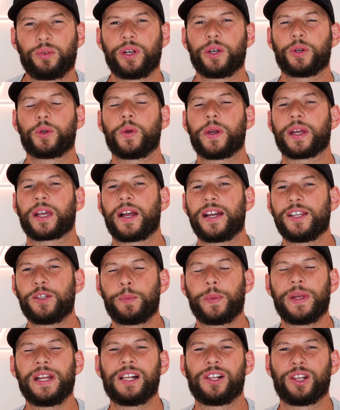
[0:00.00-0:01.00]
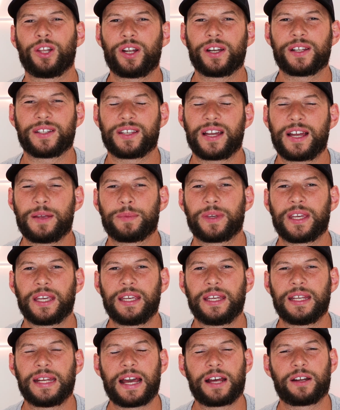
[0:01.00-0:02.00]
Real quick, I spent a lot of time
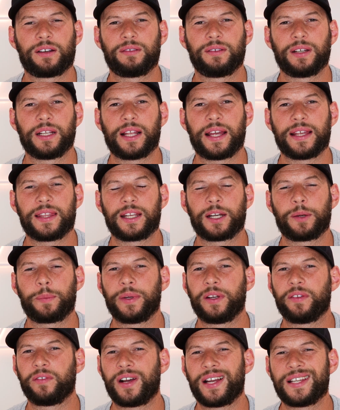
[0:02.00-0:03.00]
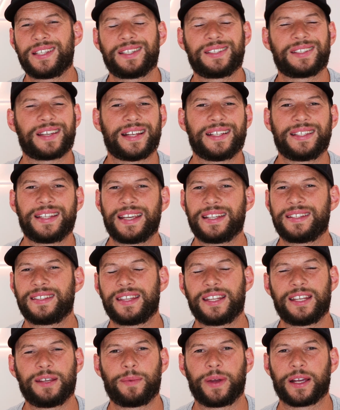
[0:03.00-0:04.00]
geeking out on red light therapy devices. I test
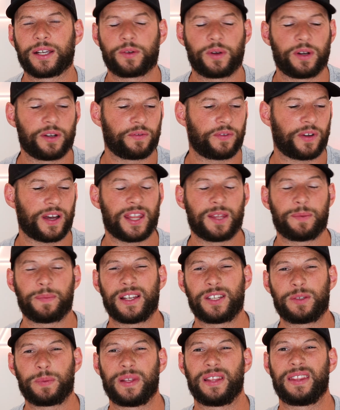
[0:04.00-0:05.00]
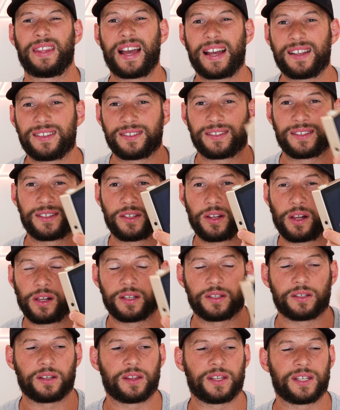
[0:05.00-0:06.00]
them, I quantify them, I spend thousands of
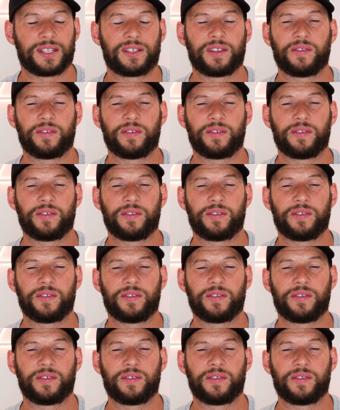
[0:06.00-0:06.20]
dollars on these